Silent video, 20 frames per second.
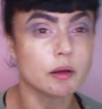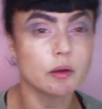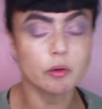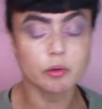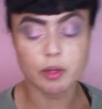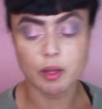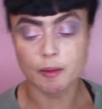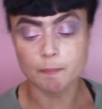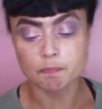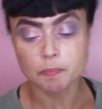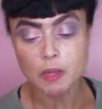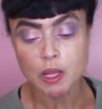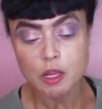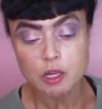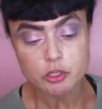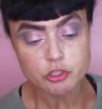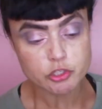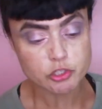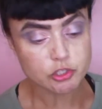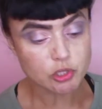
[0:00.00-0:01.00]
Okay,
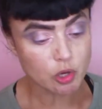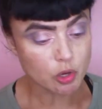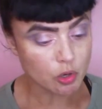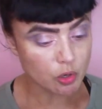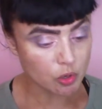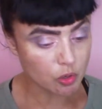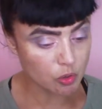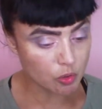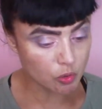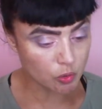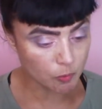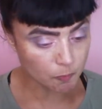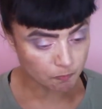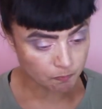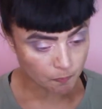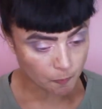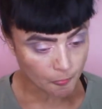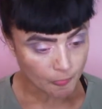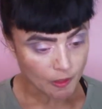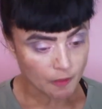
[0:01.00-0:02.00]
so
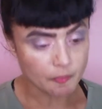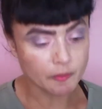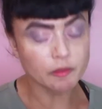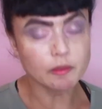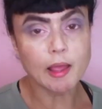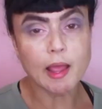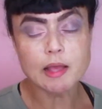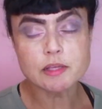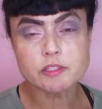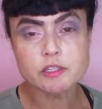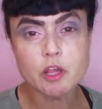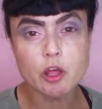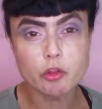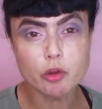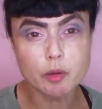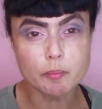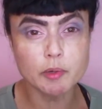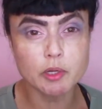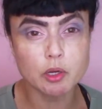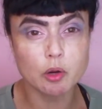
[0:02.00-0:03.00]
the last color
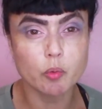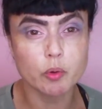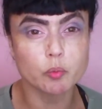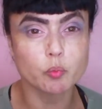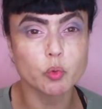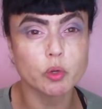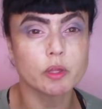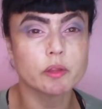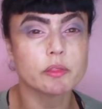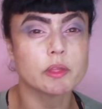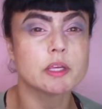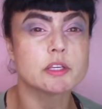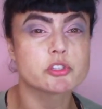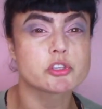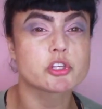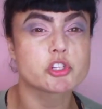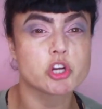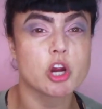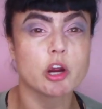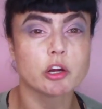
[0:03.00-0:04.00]
I'm going to go in with is
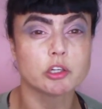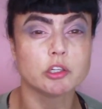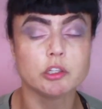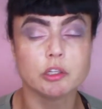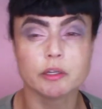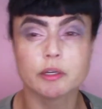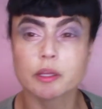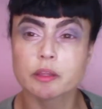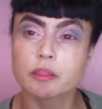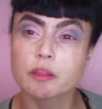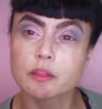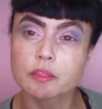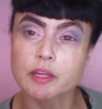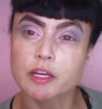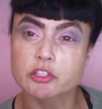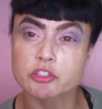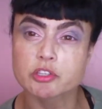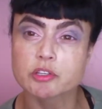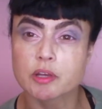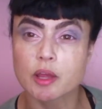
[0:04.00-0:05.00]
the charcoal, and I think
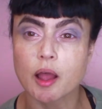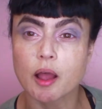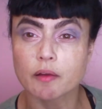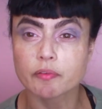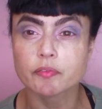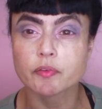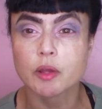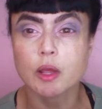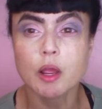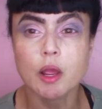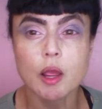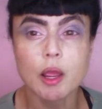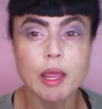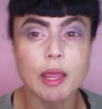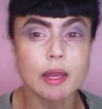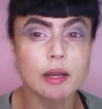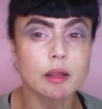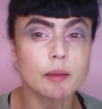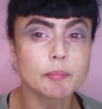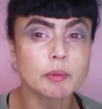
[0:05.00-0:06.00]
that's enough.
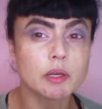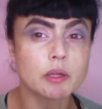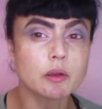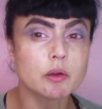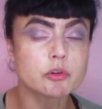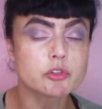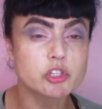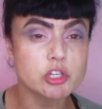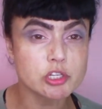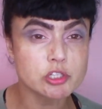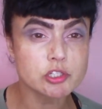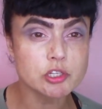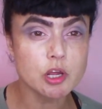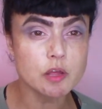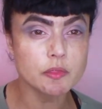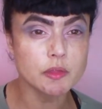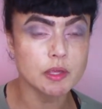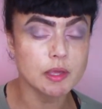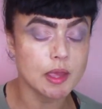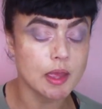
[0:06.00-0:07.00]
And I'm going to go just
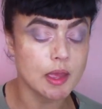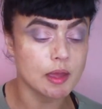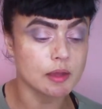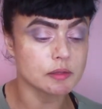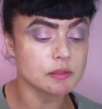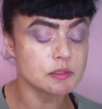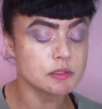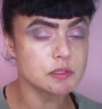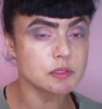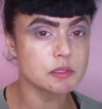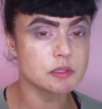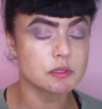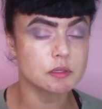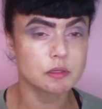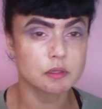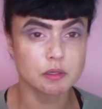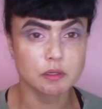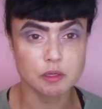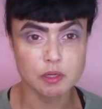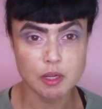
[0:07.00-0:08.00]
on the ends.
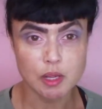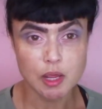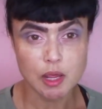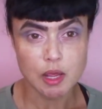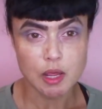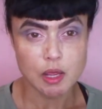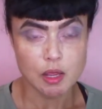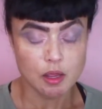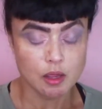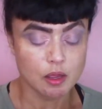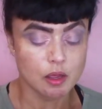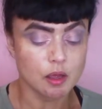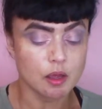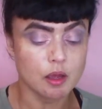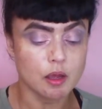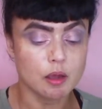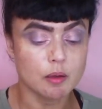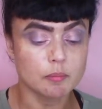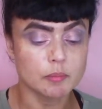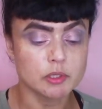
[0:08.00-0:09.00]

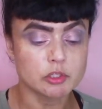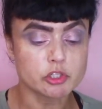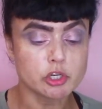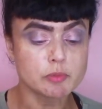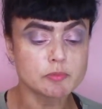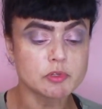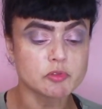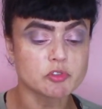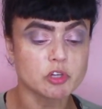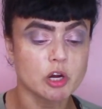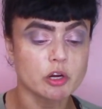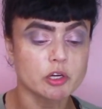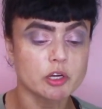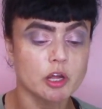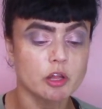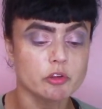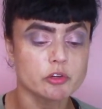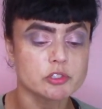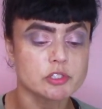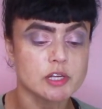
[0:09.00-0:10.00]
Um, in terms of dark
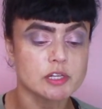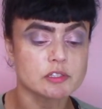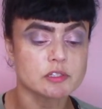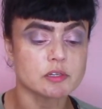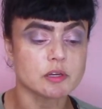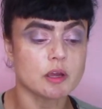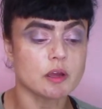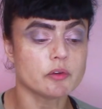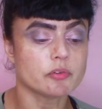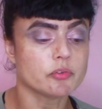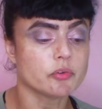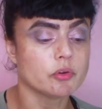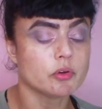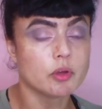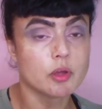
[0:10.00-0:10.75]
colors, that's enough.